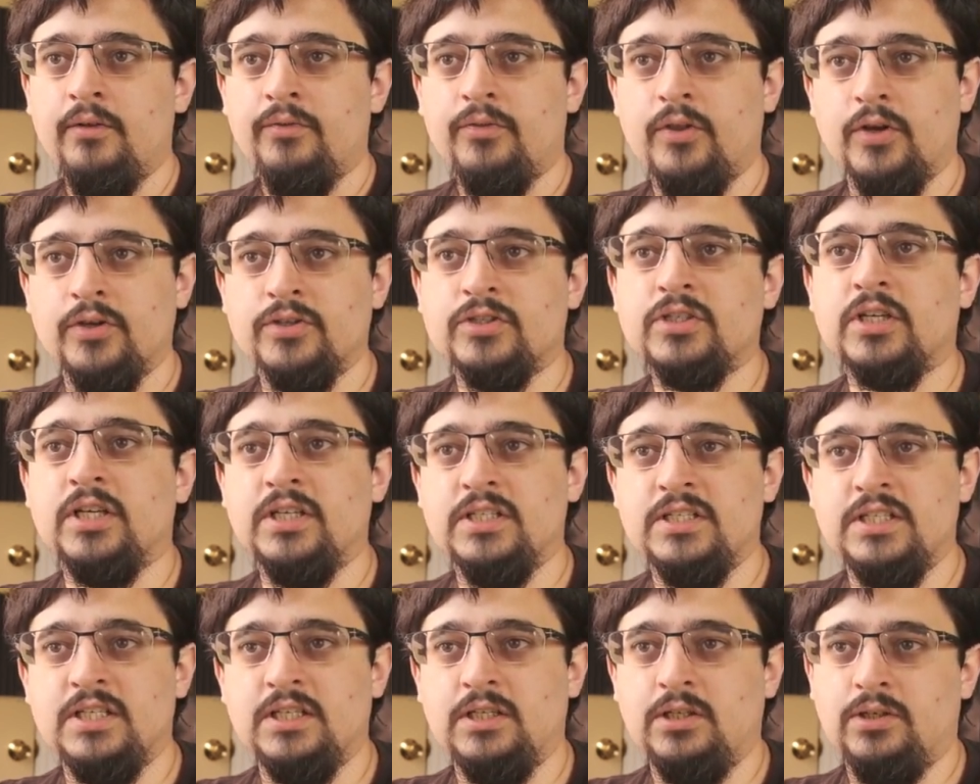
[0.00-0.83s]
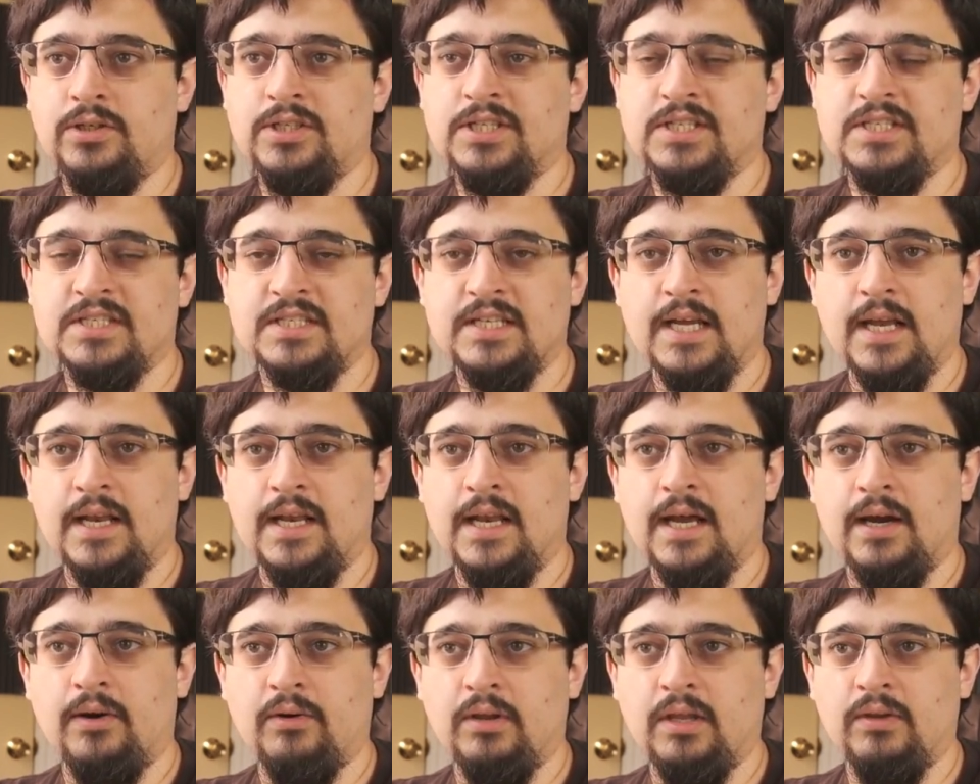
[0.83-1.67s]
those continue to stand
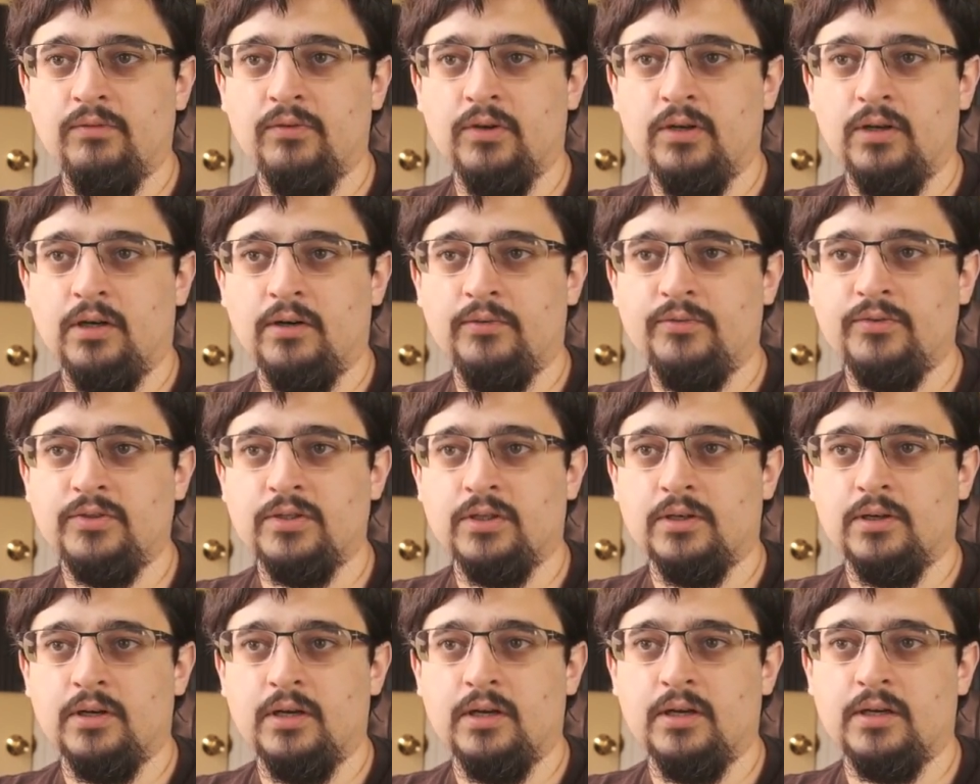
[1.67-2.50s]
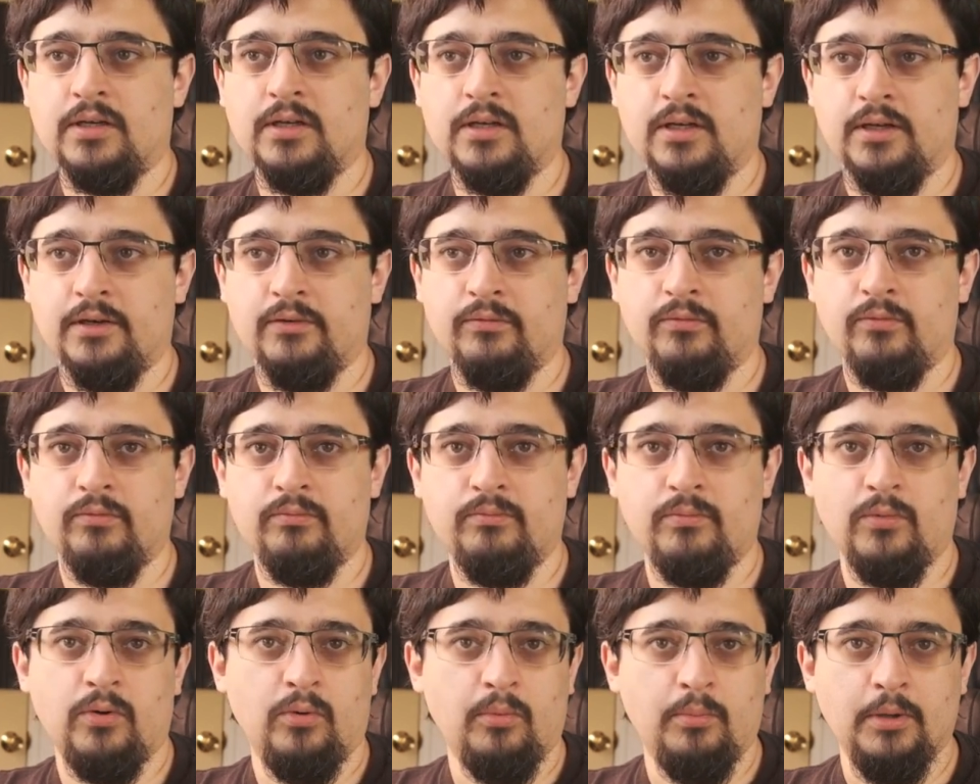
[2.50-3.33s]
out even after a kind of
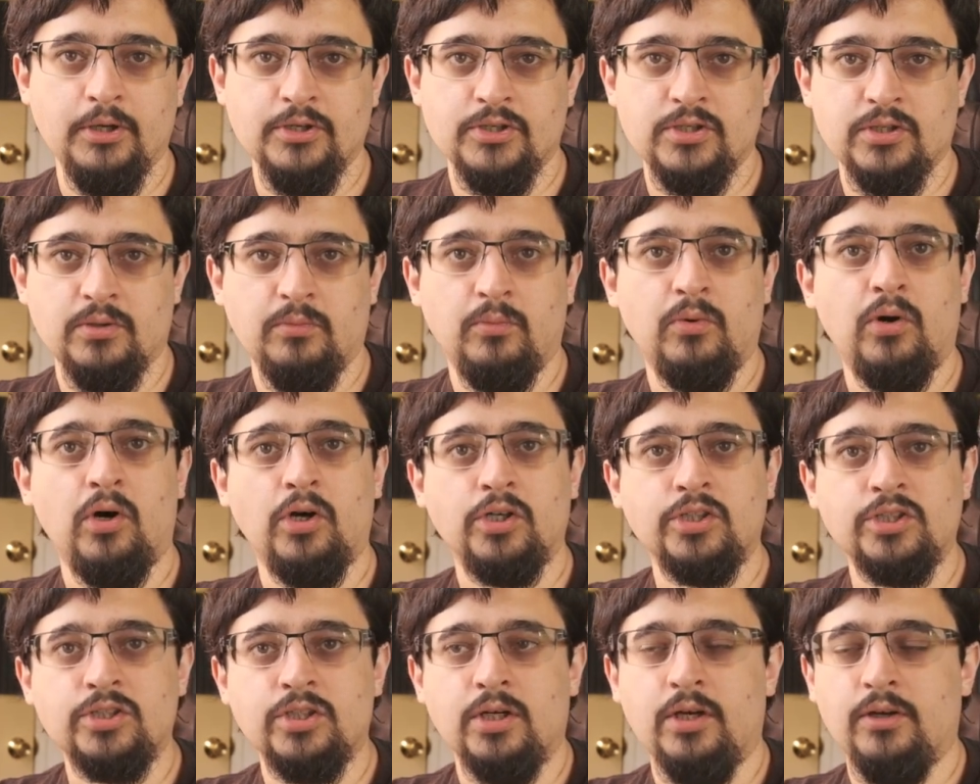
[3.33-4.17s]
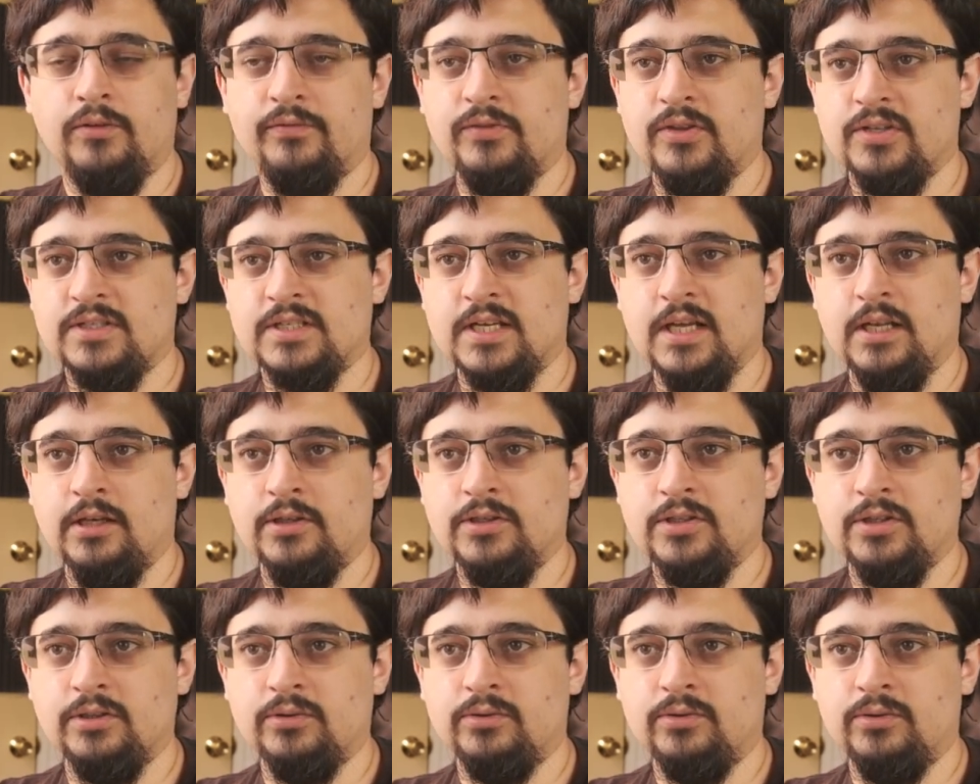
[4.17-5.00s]
almost a wash of the
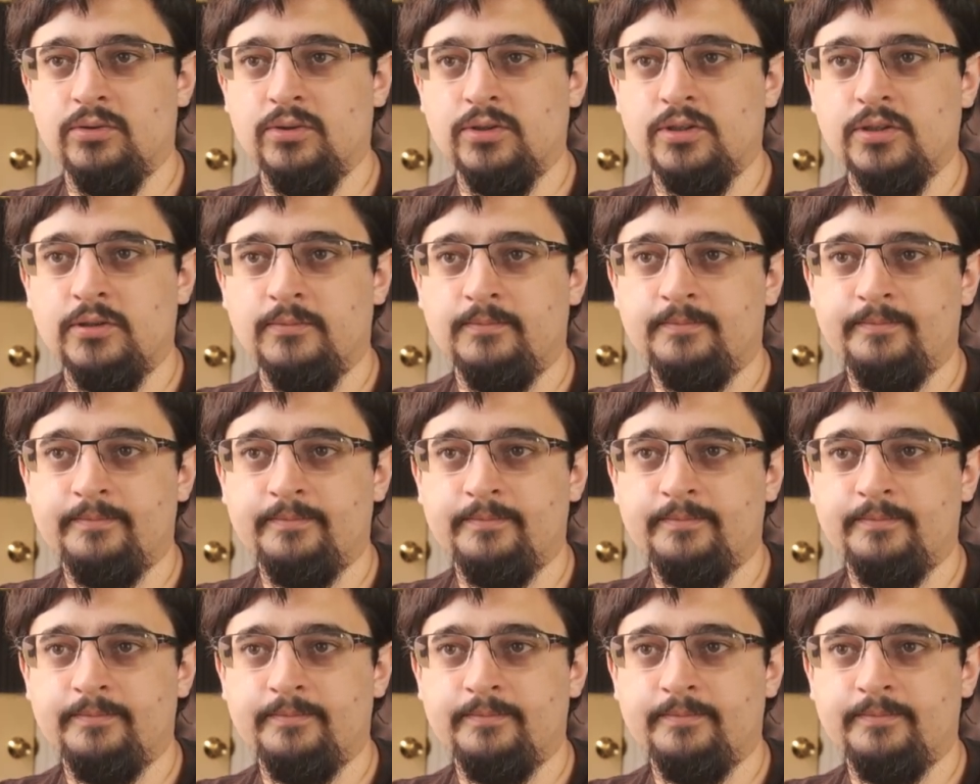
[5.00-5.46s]
skeleton horde.